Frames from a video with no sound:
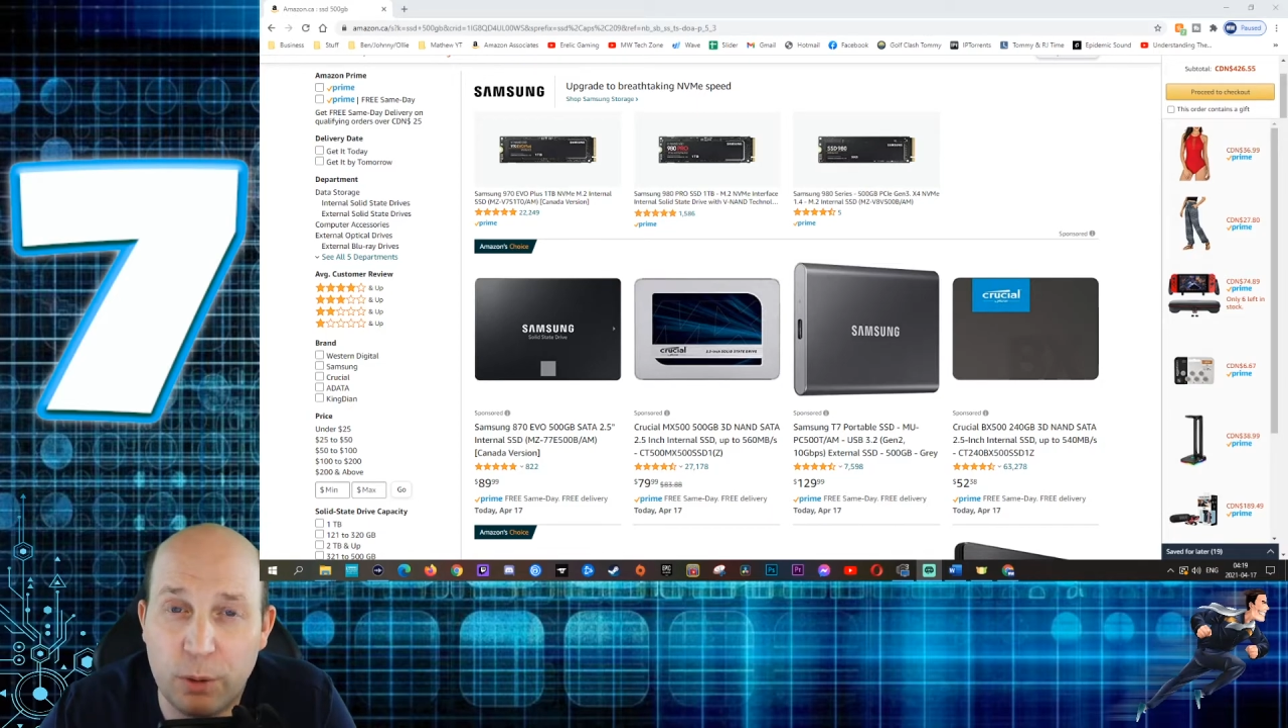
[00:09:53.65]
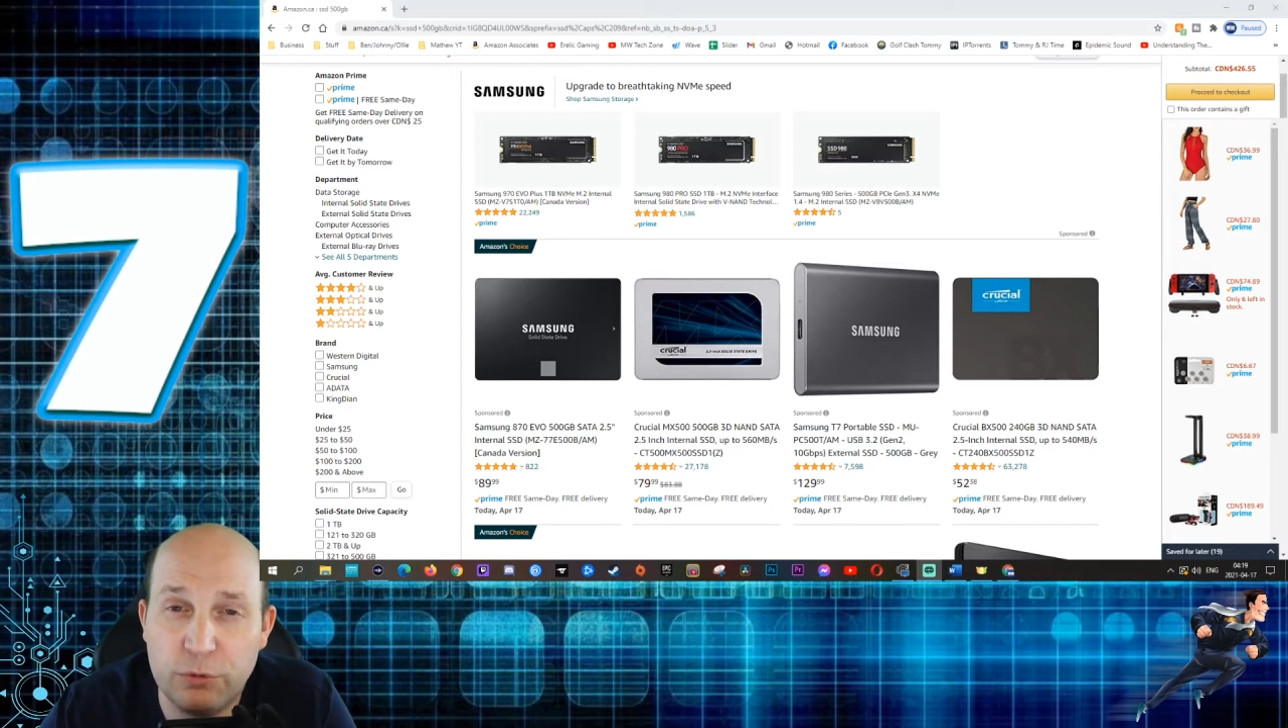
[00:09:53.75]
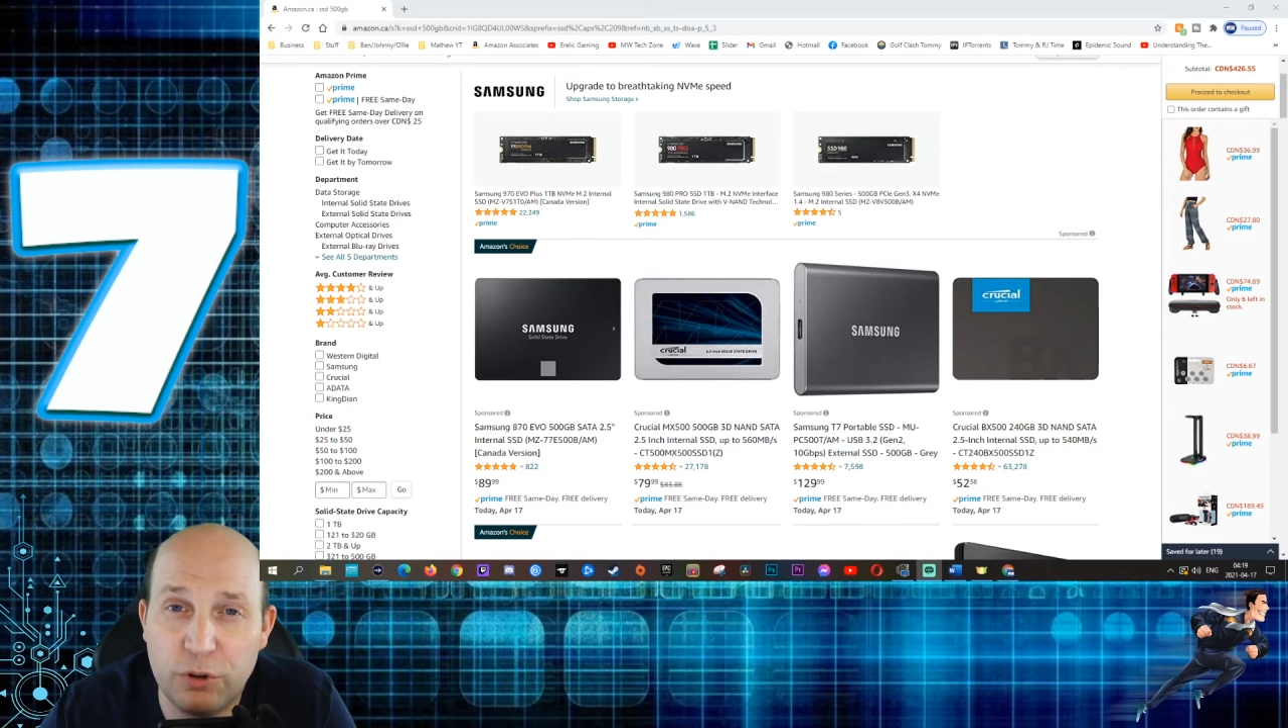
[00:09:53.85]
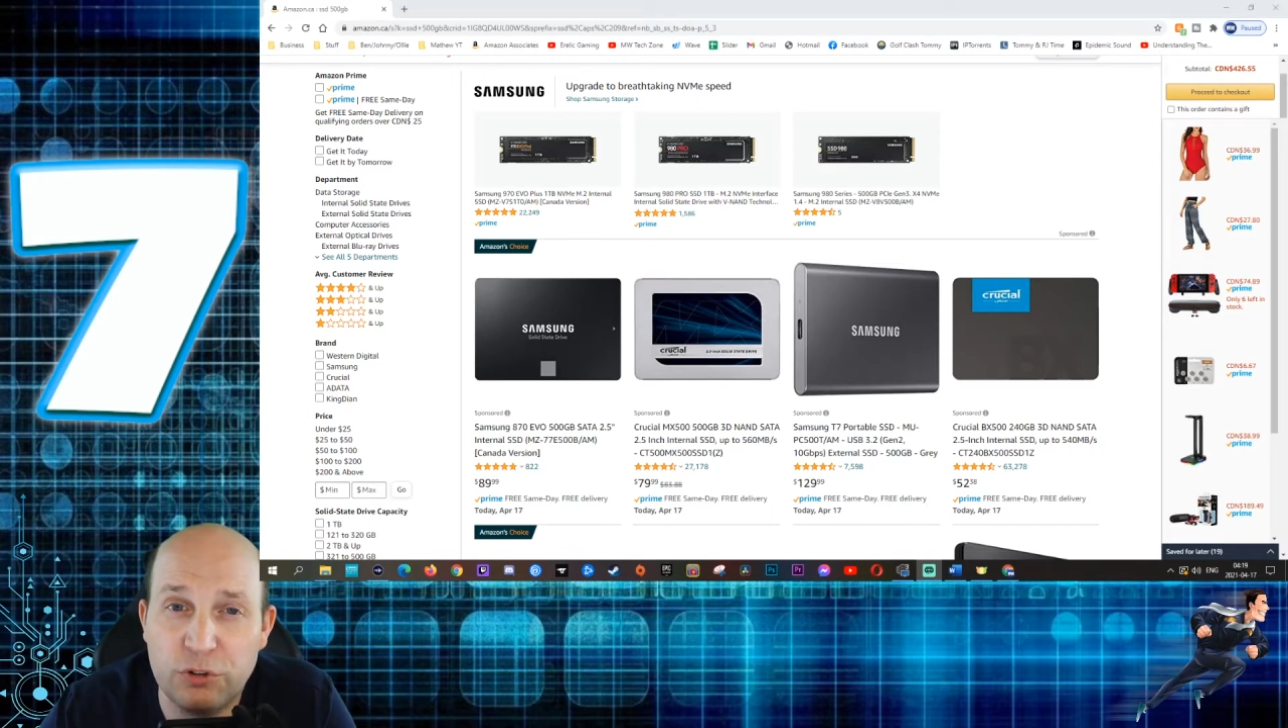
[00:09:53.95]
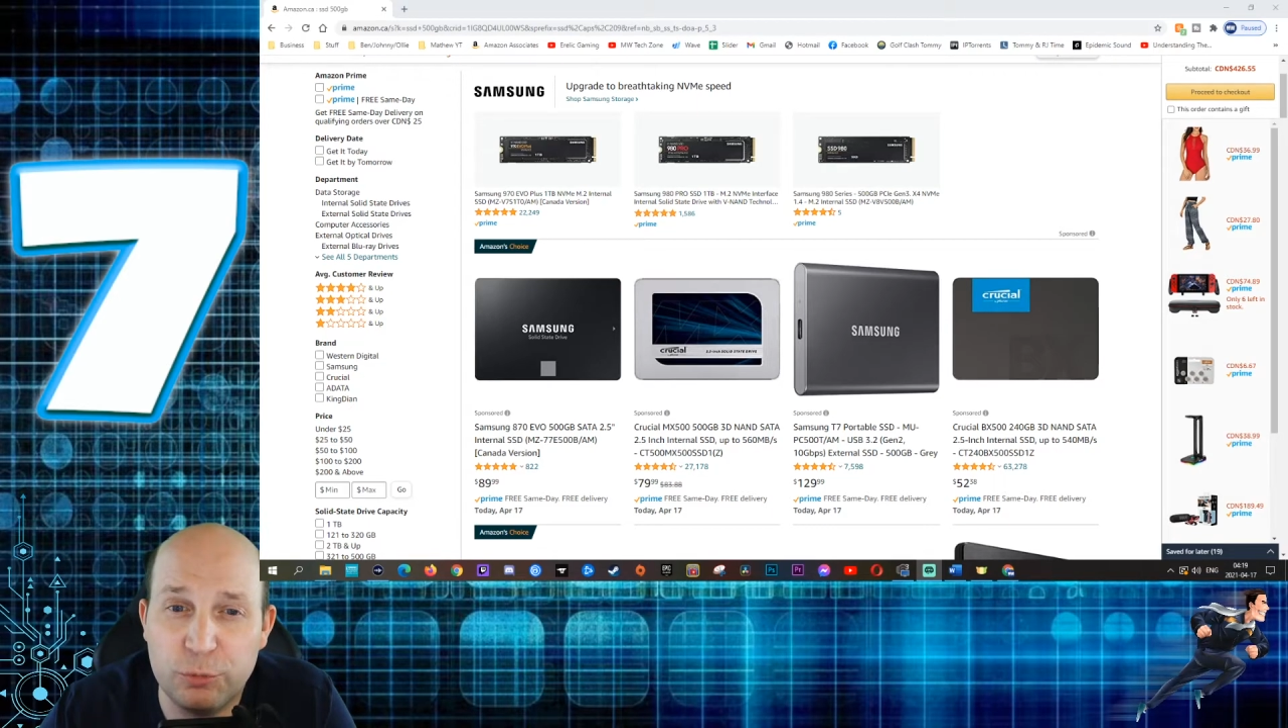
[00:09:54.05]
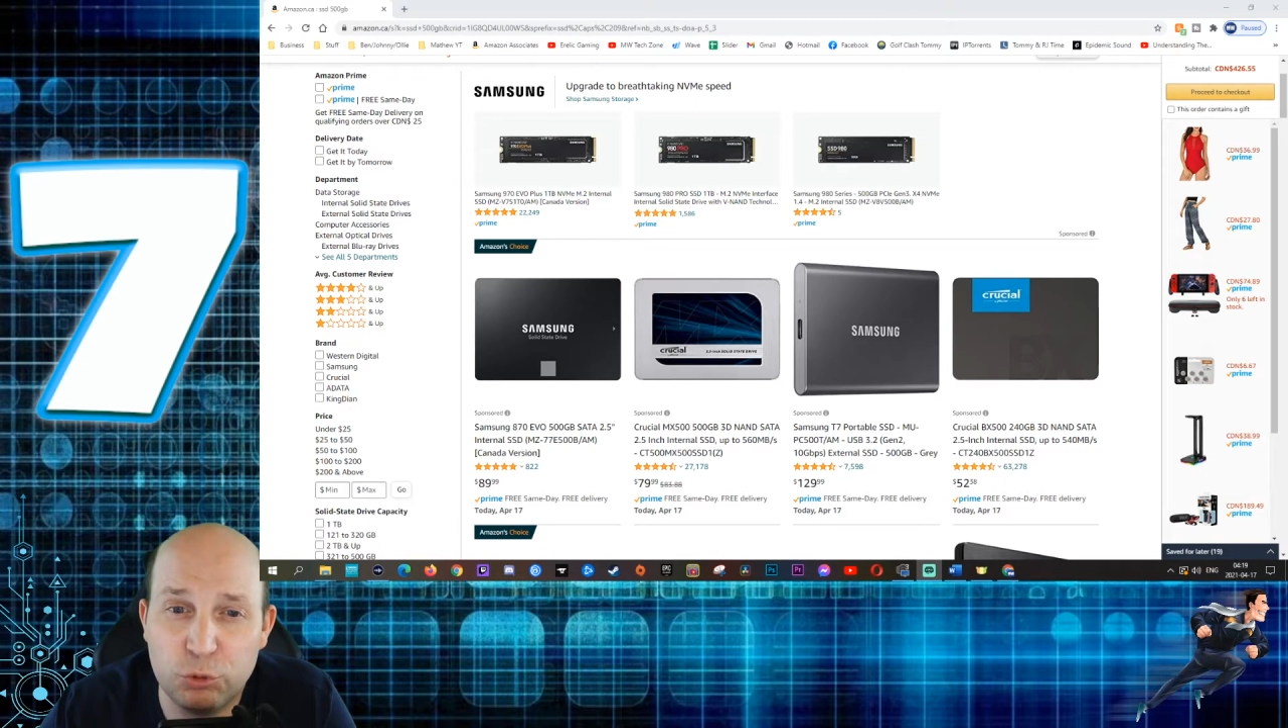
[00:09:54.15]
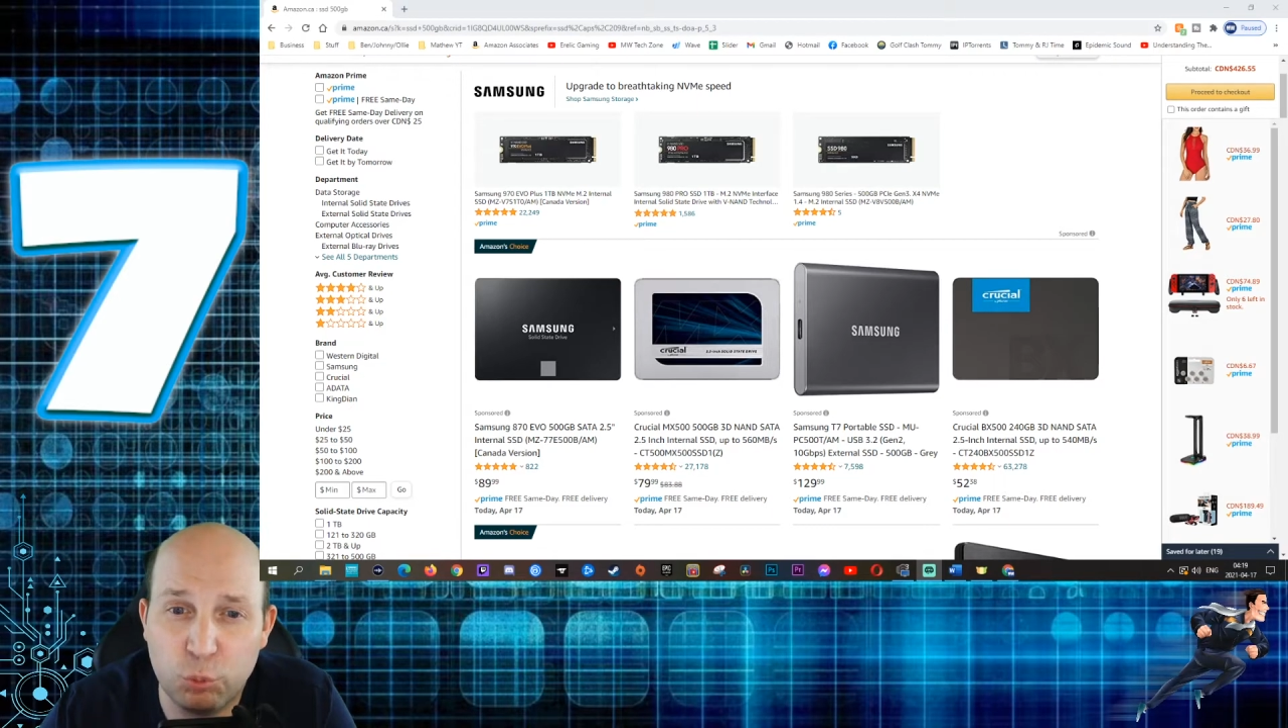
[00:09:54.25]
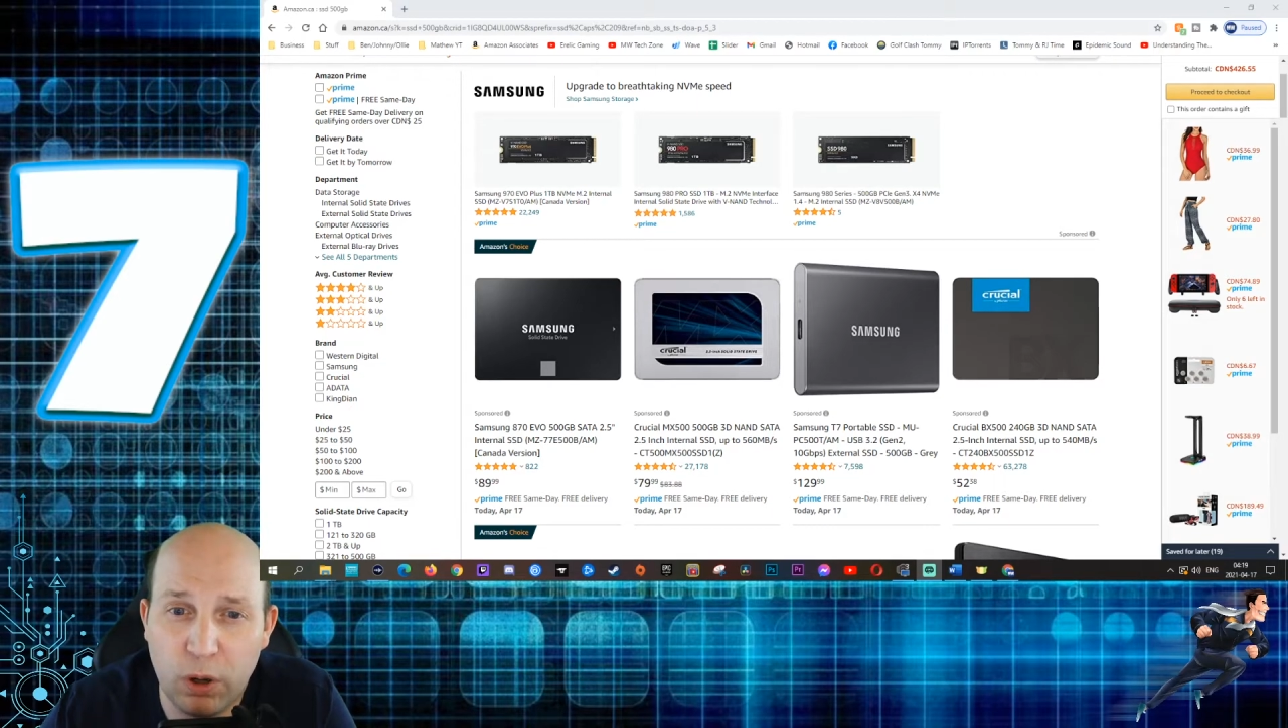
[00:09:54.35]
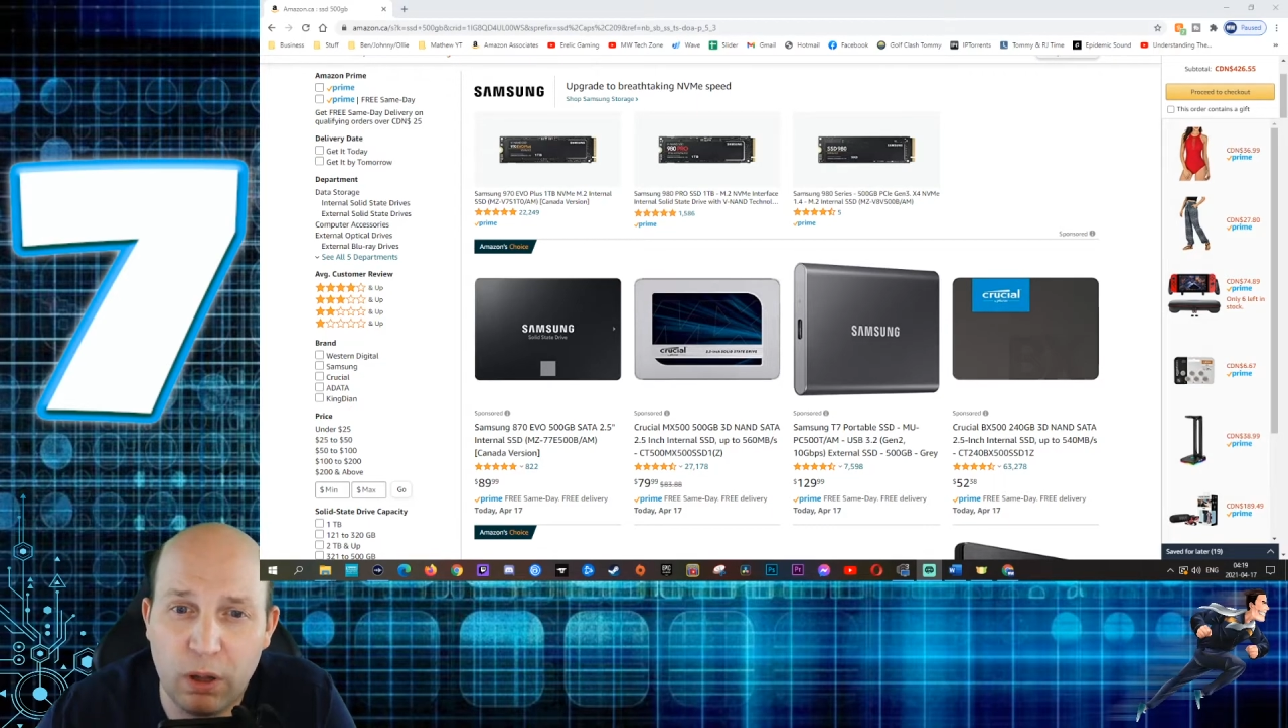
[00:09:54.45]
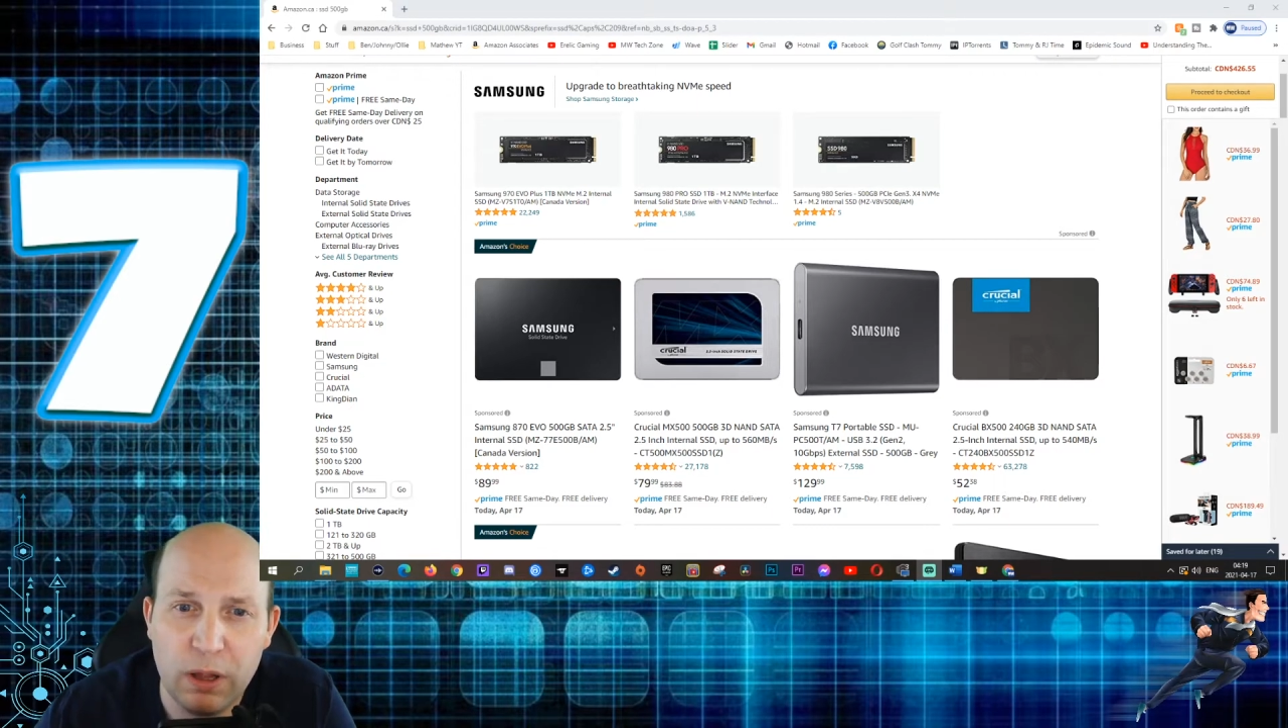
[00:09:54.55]
system as
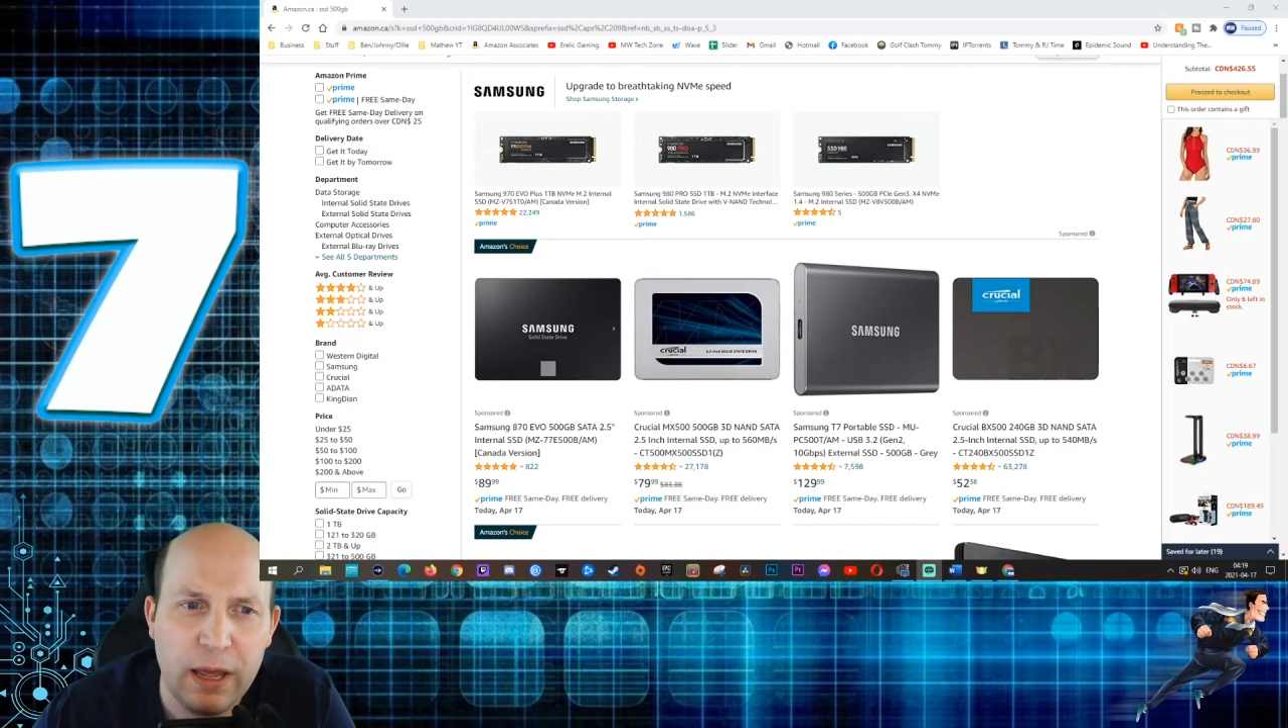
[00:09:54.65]
well